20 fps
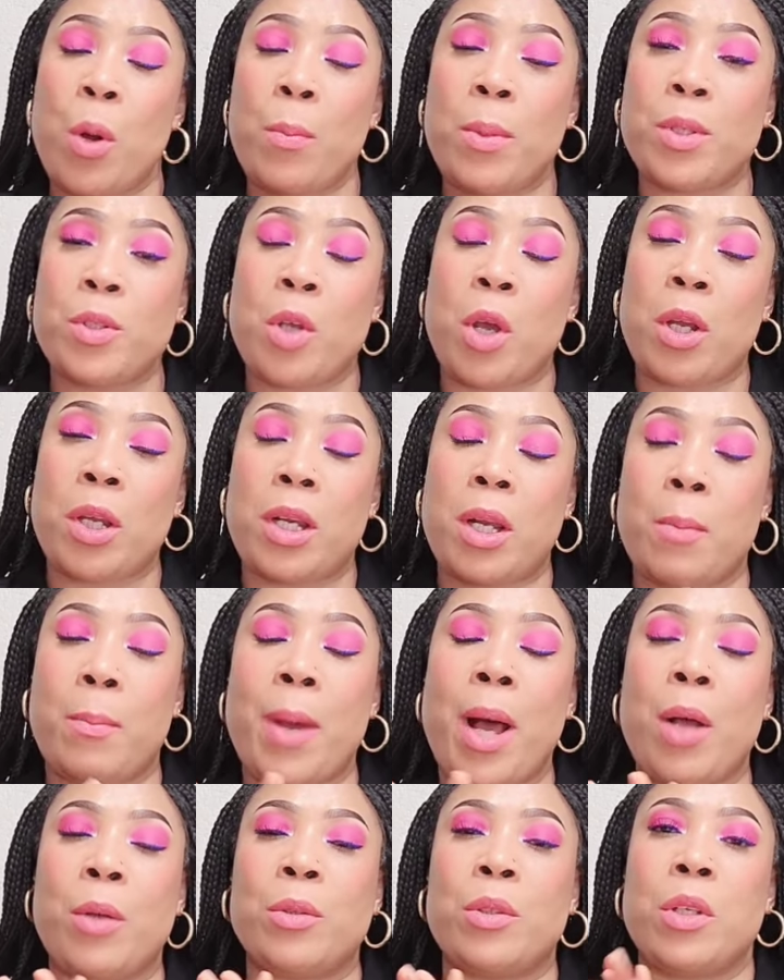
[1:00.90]
will be talking
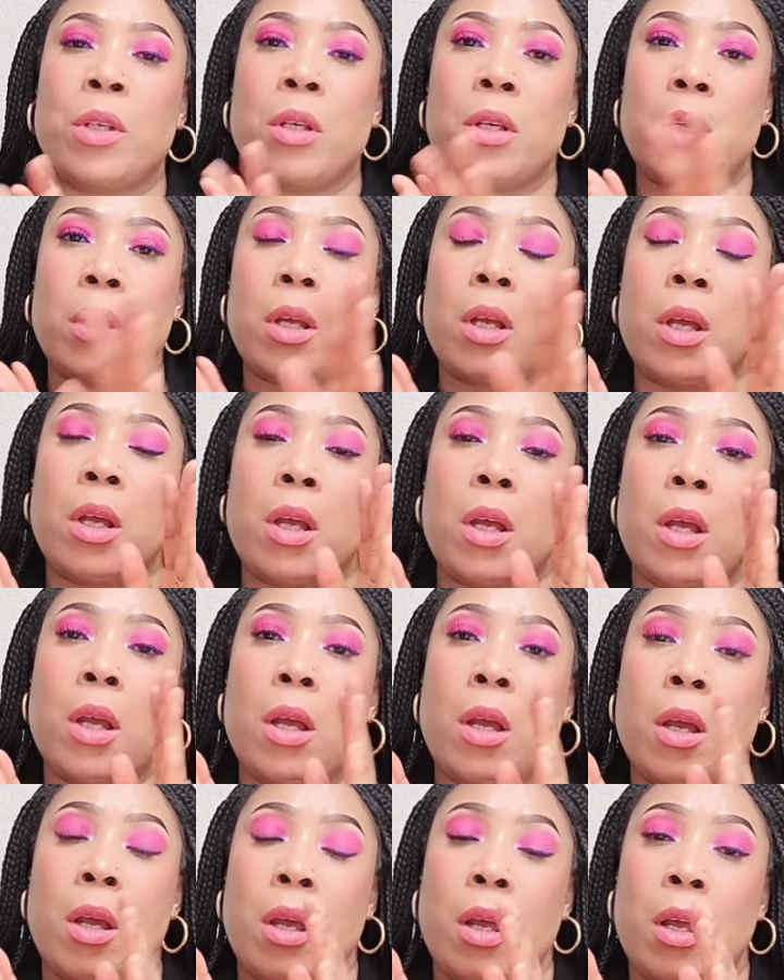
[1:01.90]
about
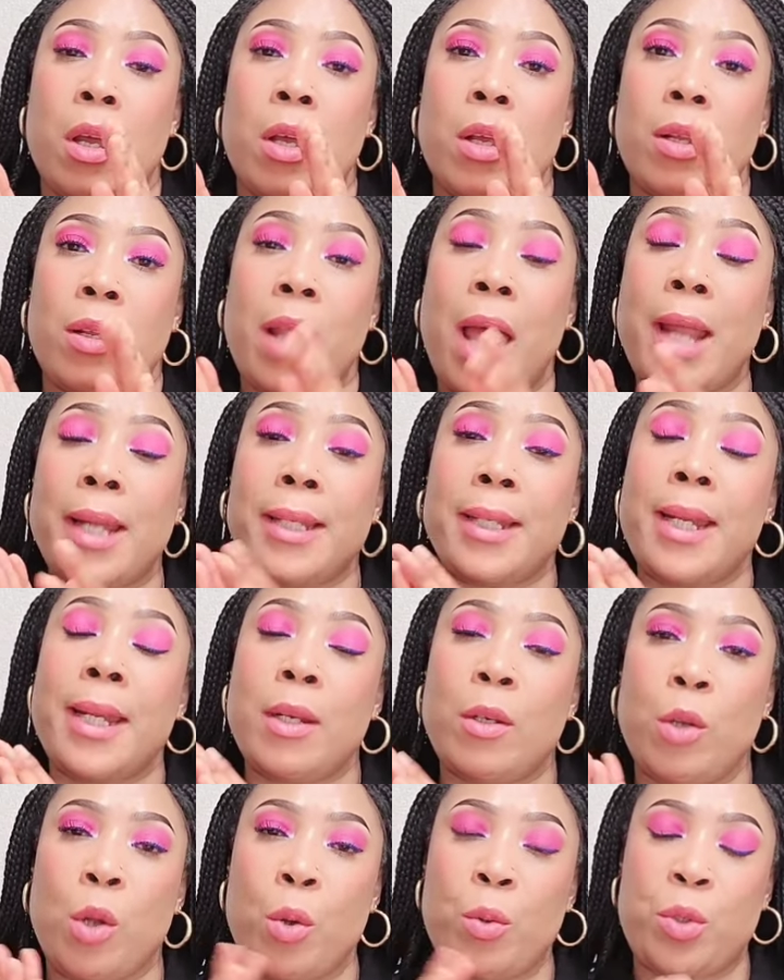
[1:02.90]

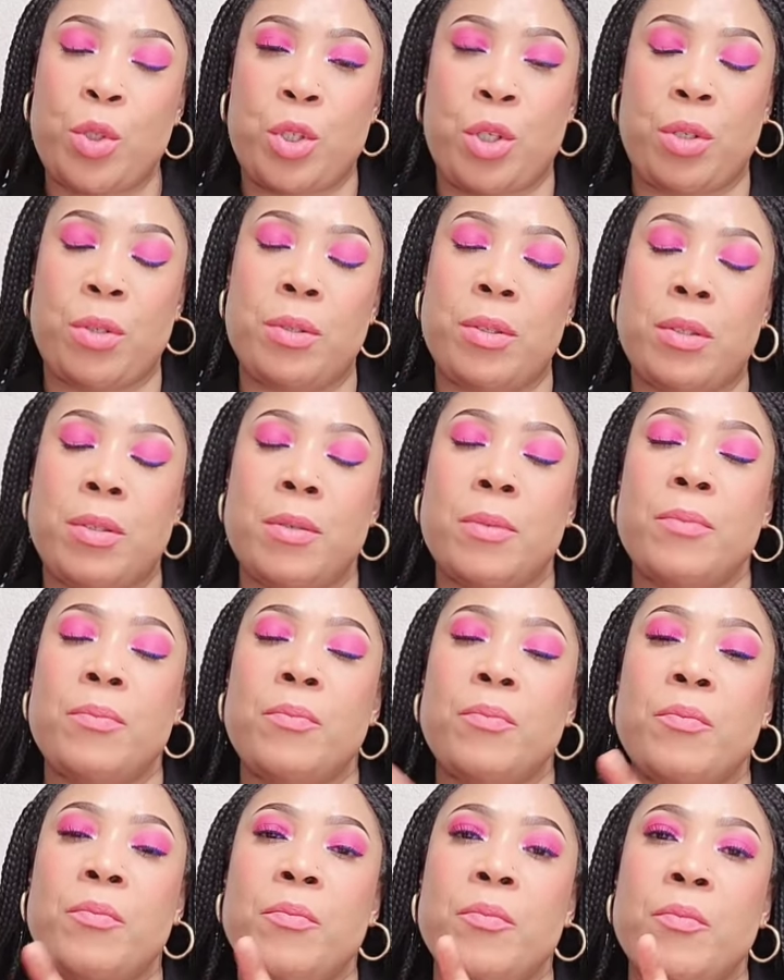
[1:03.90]
lightning lotions
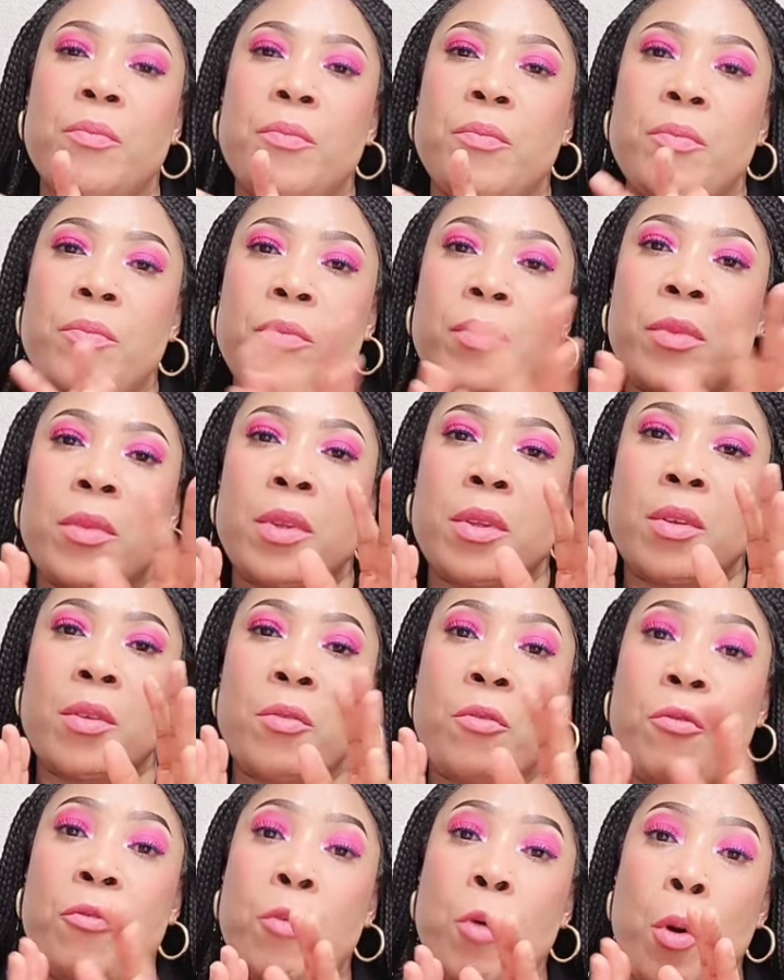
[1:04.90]

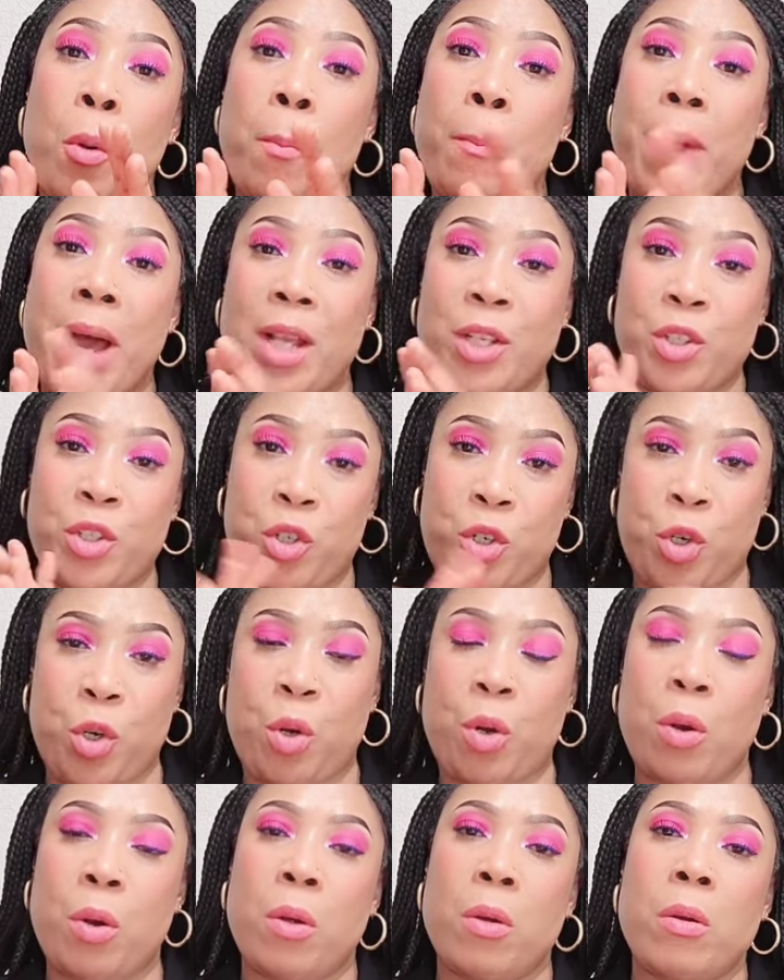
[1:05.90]
for
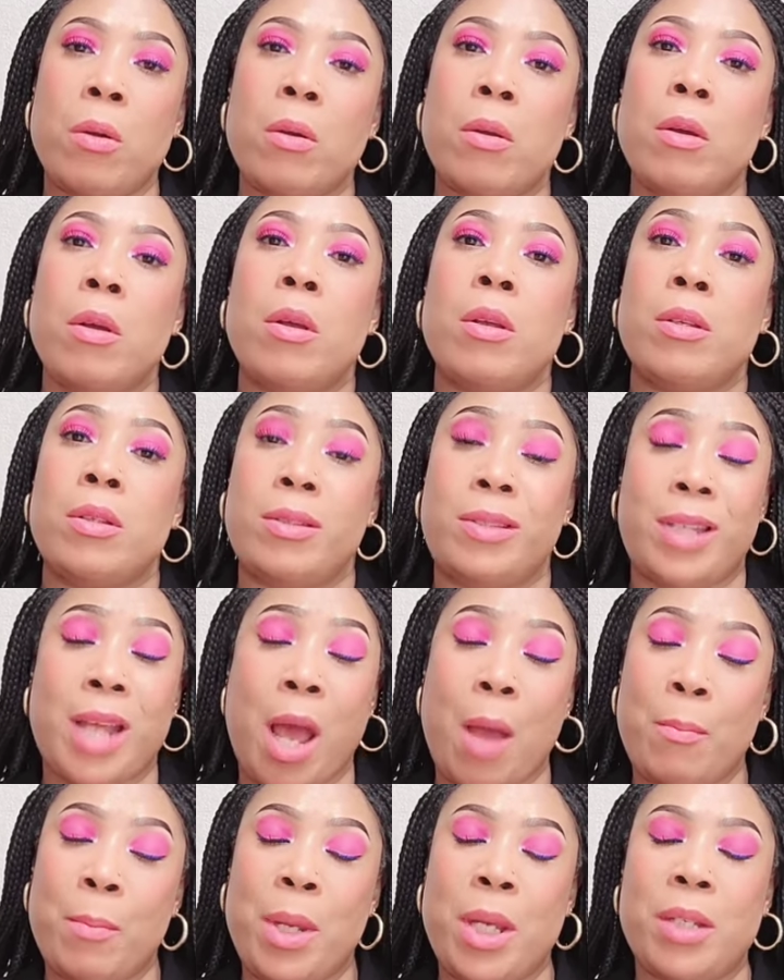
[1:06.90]
mature,
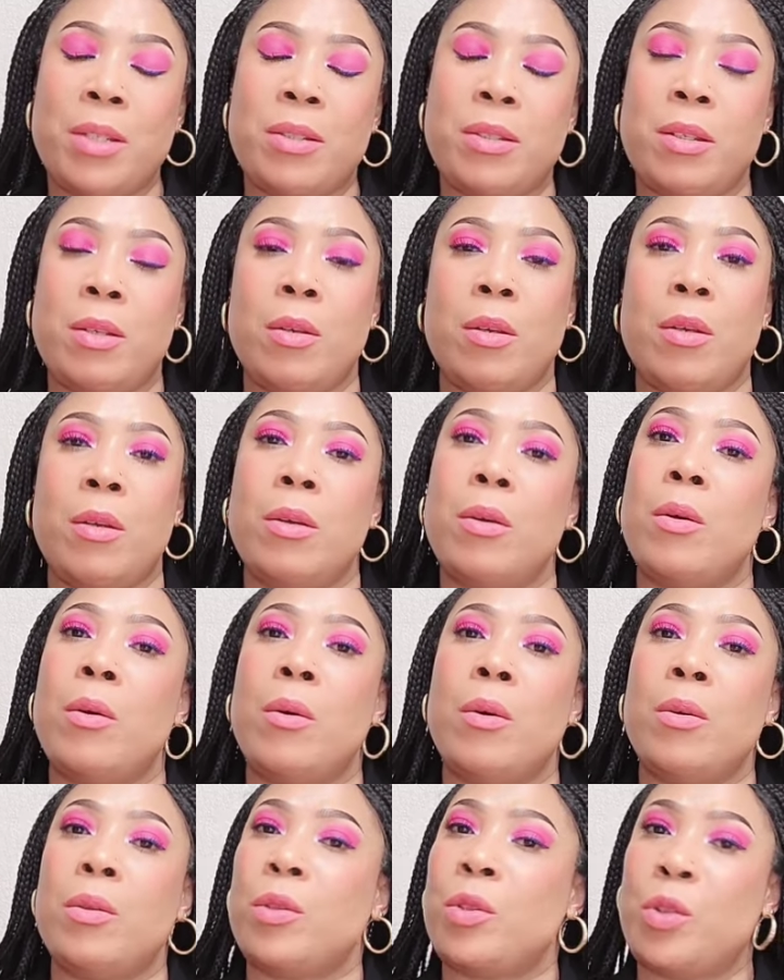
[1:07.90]
damaged,
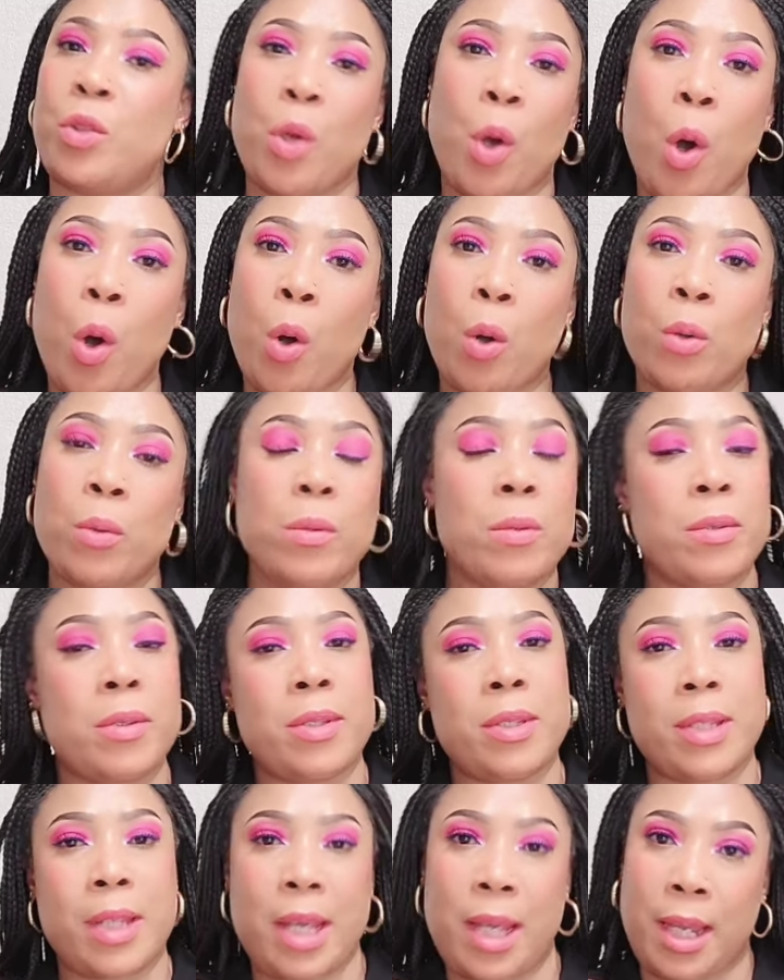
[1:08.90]
dull
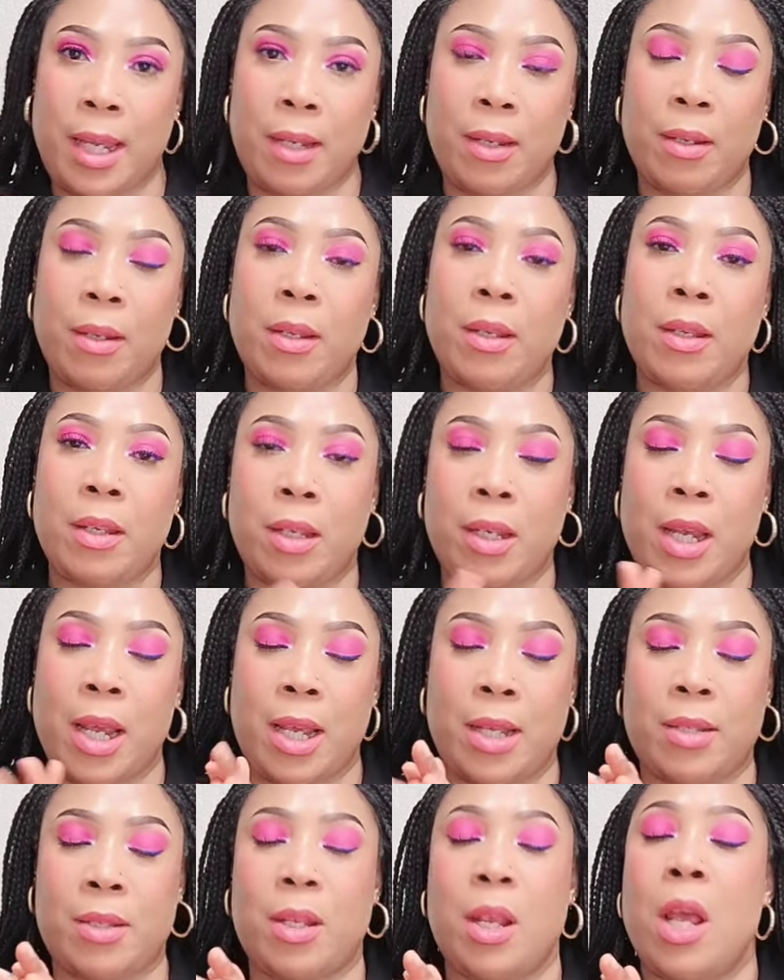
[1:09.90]
skin
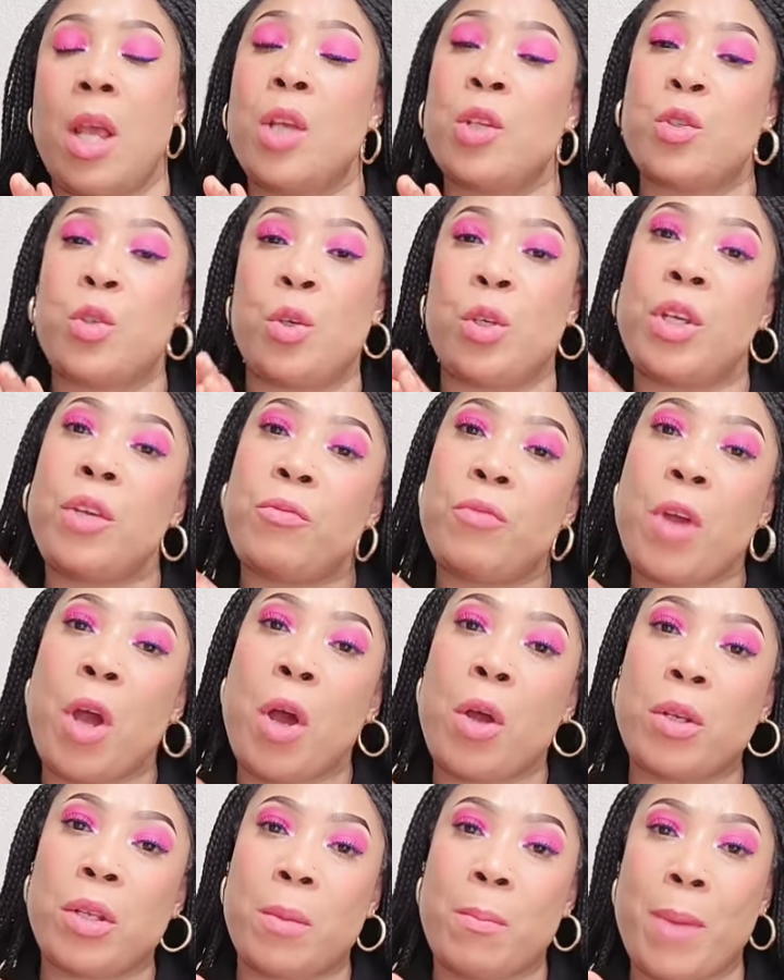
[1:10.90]
yes so if
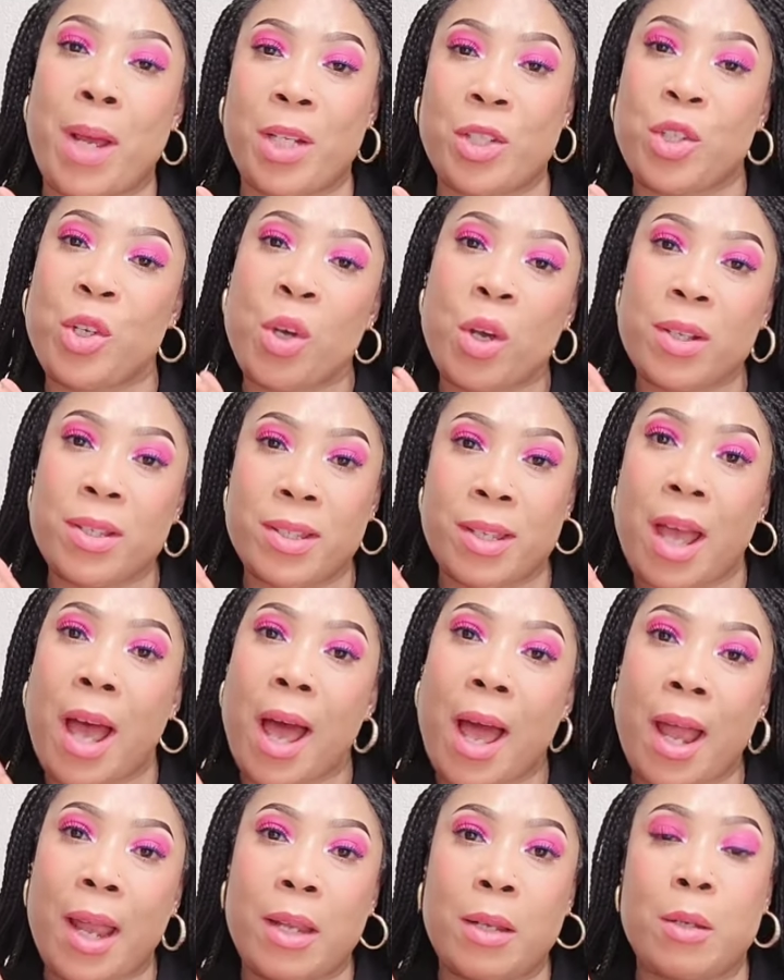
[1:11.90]
you're on the mature
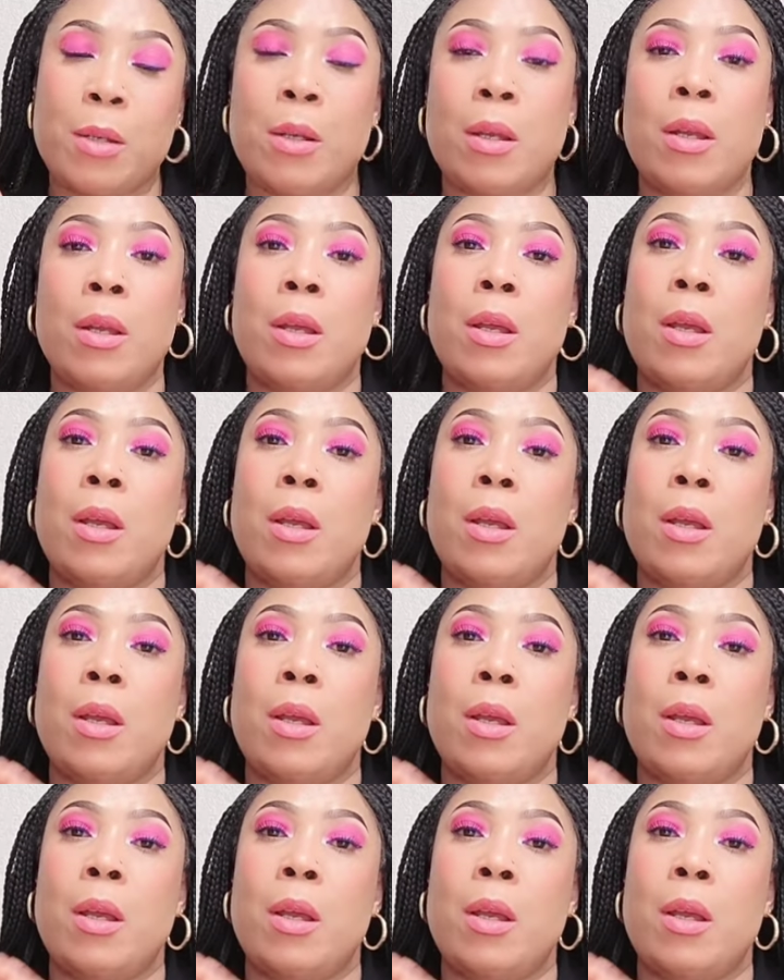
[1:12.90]
side